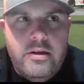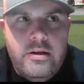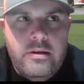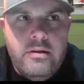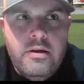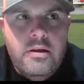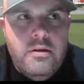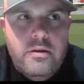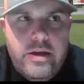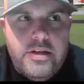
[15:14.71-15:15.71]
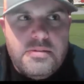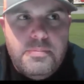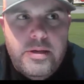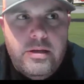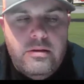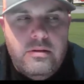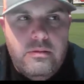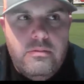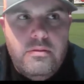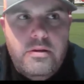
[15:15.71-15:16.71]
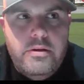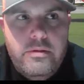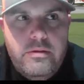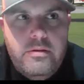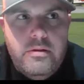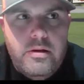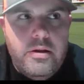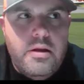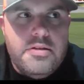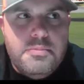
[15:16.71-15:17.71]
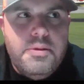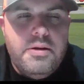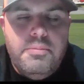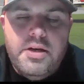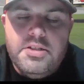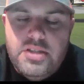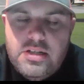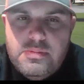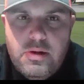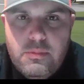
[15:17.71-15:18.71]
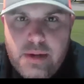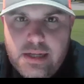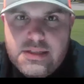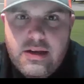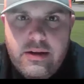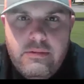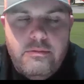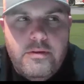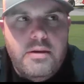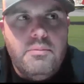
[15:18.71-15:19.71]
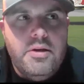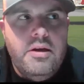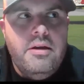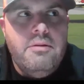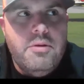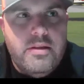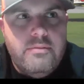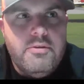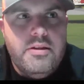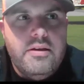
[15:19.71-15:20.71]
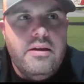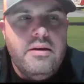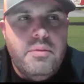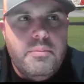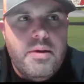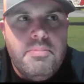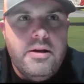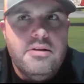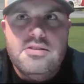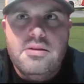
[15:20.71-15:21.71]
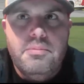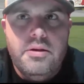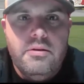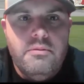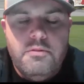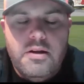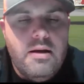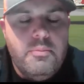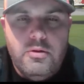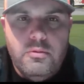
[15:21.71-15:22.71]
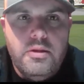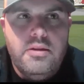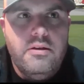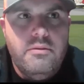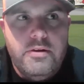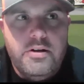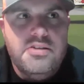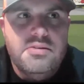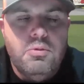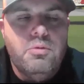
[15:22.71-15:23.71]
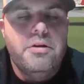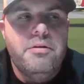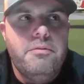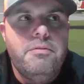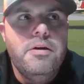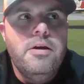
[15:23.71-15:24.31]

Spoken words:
And it's been it's been a big adjustment on my side of the family with everything, but my parents have been phenomenal with it and very supportive.